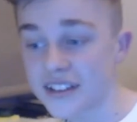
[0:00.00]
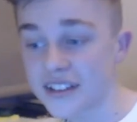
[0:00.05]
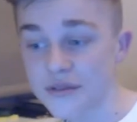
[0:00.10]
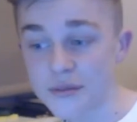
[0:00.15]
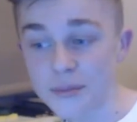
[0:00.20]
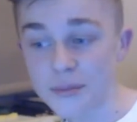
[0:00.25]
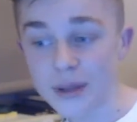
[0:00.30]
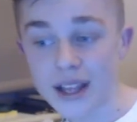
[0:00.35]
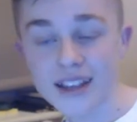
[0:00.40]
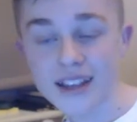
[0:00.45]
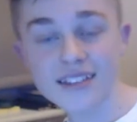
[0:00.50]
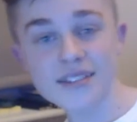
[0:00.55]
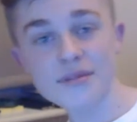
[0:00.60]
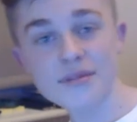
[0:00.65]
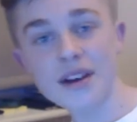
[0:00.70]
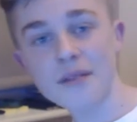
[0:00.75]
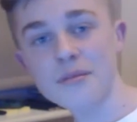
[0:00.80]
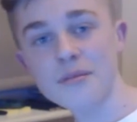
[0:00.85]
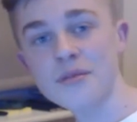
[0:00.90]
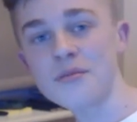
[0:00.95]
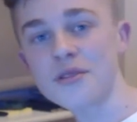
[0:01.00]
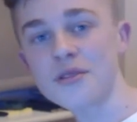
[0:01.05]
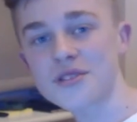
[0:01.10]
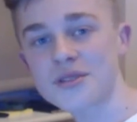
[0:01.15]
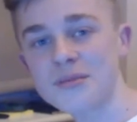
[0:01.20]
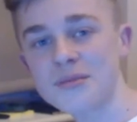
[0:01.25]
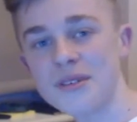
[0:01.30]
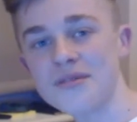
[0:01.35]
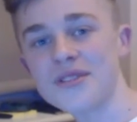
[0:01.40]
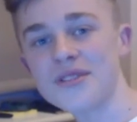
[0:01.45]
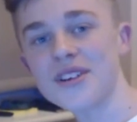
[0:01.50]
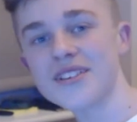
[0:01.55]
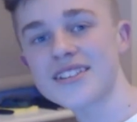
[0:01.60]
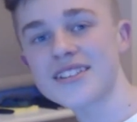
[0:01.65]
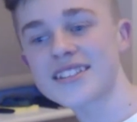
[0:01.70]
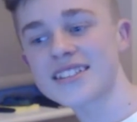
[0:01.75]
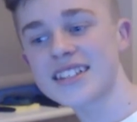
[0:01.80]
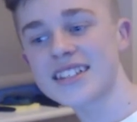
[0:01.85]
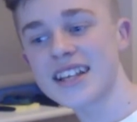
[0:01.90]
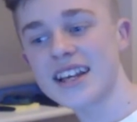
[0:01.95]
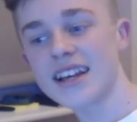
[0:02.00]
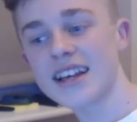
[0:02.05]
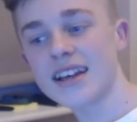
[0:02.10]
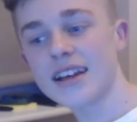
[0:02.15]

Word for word: a different place. If you haven't been watching my vlogs,